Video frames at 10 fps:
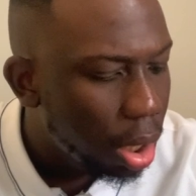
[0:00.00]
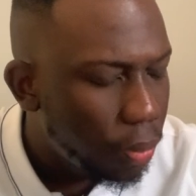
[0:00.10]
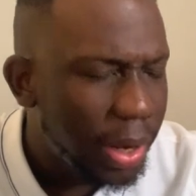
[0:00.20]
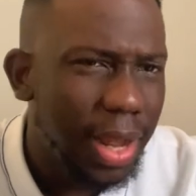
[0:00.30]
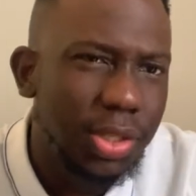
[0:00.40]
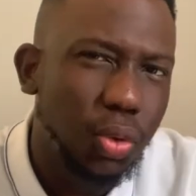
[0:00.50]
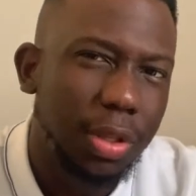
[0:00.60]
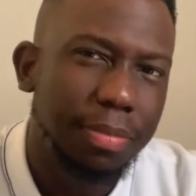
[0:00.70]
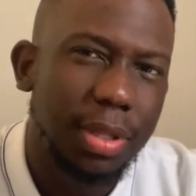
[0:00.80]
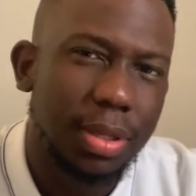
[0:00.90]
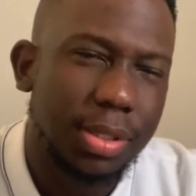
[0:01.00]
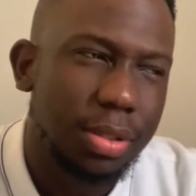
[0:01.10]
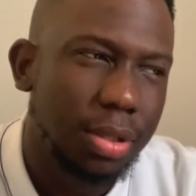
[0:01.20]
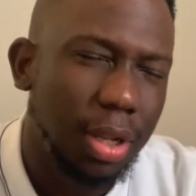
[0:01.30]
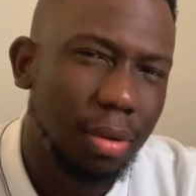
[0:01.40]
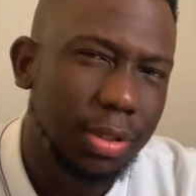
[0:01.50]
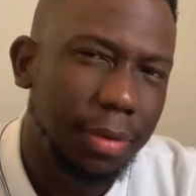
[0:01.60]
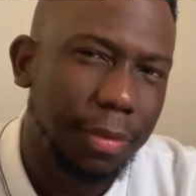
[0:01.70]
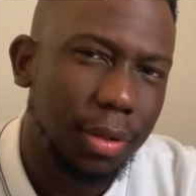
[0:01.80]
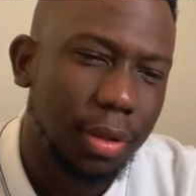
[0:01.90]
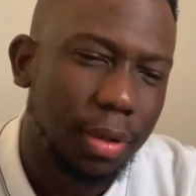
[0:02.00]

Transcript: when I told him this, he looked at me.